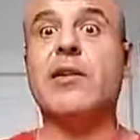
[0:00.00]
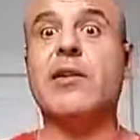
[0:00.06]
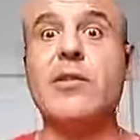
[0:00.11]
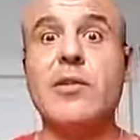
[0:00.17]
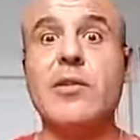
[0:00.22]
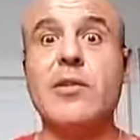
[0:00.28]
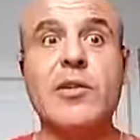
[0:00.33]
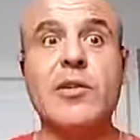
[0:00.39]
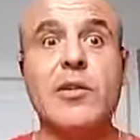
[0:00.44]

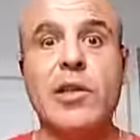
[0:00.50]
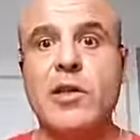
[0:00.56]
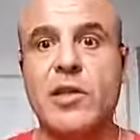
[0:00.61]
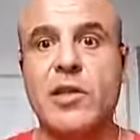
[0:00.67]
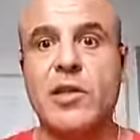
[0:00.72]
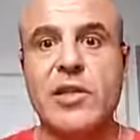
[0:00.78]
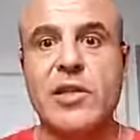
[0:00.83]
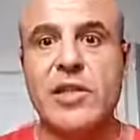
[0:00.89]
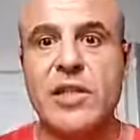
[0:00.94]
So the
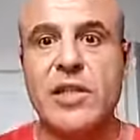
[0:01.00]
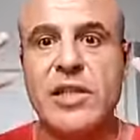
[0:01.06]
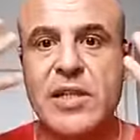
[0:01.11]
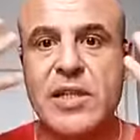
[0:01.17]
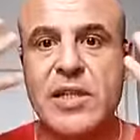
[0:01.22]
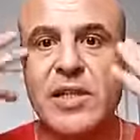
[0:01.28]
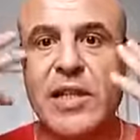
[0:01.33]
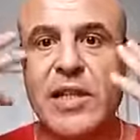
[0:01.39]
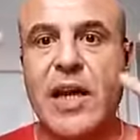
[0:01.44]
consciousness
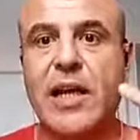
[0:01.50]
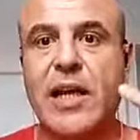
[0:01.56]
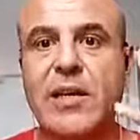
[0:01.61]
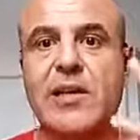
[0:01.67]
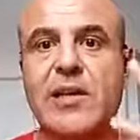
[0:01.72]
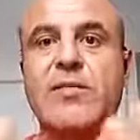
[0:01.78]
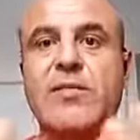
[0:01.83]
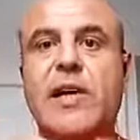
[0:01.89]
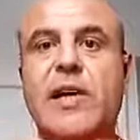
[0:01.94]
is light,
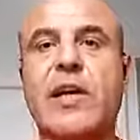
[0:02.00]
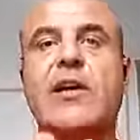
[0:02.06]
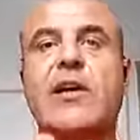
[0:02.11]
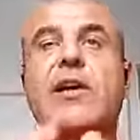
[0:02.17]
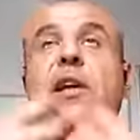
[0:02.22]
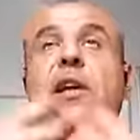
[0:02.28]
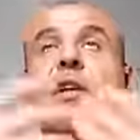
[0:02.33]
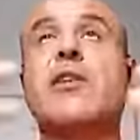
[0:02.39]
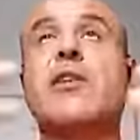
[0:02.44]
is fire.
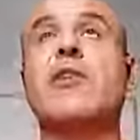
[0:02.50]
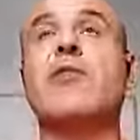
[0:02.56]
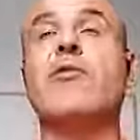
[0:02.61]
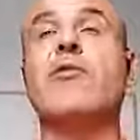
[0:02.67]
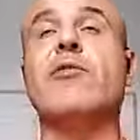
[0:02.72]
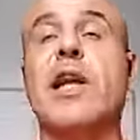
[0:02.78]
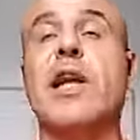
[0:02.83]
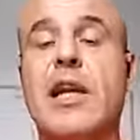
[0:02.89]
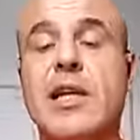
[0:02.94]
So
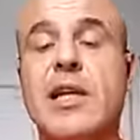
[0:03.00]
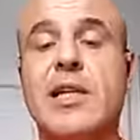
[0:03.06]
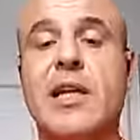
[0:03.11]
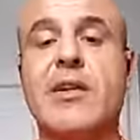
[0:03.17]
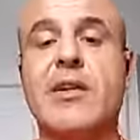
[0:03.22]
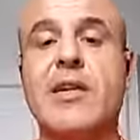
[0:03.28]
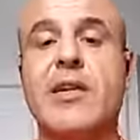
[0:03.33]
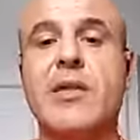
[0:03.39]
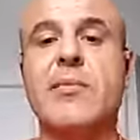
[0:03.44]
realize
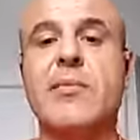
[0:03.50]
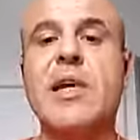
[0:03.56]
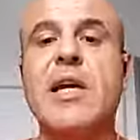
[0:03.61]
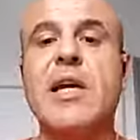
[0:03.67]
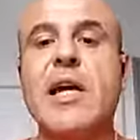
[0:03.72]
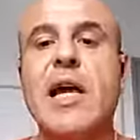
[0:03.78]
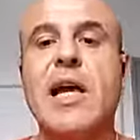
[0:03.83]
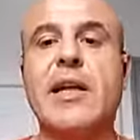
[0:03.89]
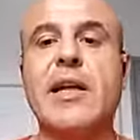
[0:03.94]
something,
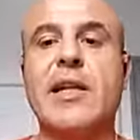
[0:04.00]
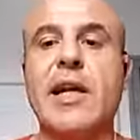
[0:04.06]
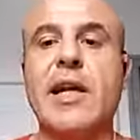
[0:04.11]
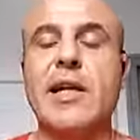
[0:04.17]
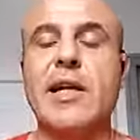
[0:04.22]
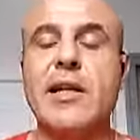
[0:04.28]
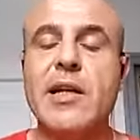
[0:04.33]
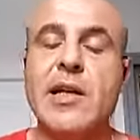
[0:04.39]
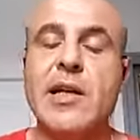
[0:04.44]
and then
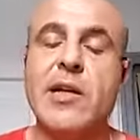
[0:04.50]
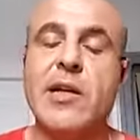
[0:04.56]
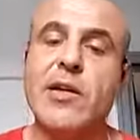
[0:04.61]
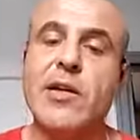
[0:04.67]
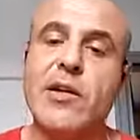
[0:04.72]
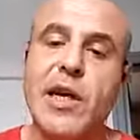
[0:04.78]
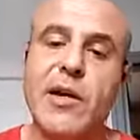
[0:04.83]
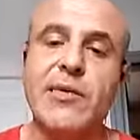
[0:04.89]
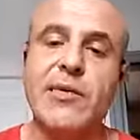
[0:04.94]
you
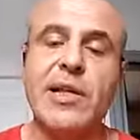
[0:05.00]
have